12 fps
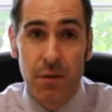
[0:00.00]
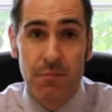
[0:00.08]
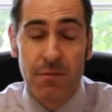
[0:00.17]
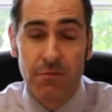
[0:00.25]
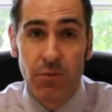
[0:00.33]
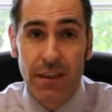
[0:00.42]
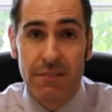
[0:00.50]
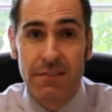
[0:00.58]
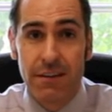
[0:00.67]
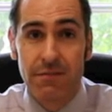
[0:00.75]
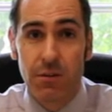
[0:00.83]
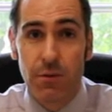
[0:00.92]
before they've
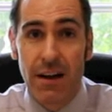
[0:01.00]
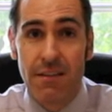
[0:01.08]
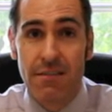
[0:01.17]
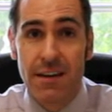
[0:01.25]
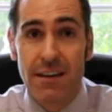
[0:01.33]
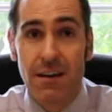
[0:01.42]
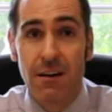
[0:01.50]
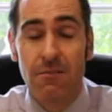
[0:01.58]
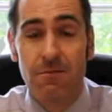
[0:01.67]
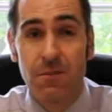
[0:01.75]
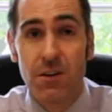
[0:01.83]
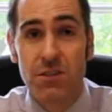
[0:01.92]
given away the
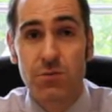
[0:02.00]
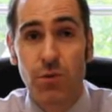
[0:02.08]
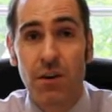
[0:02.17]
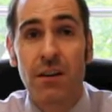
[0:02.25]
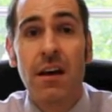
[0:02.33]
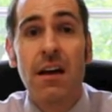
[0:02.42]
first one,